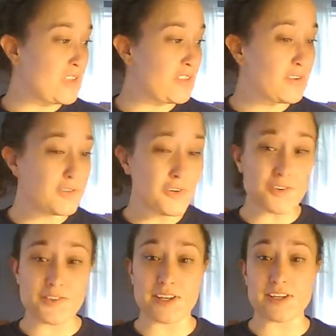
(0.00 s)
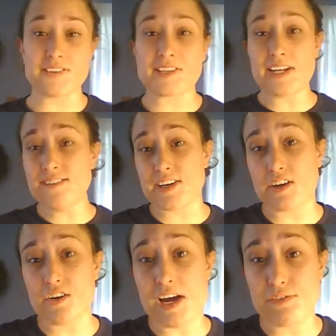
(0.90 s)
The first thing is kind of like
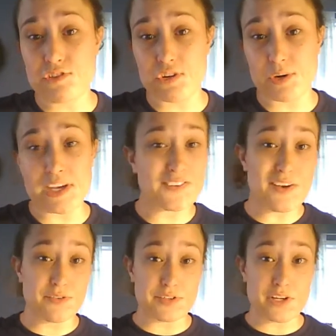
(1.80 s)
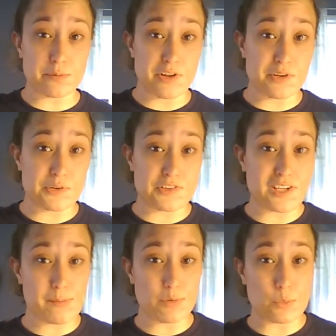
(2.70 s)
a craft showcase. I haven't done one of those in a
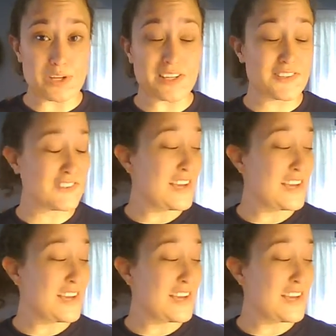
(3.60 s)
couple of weeks.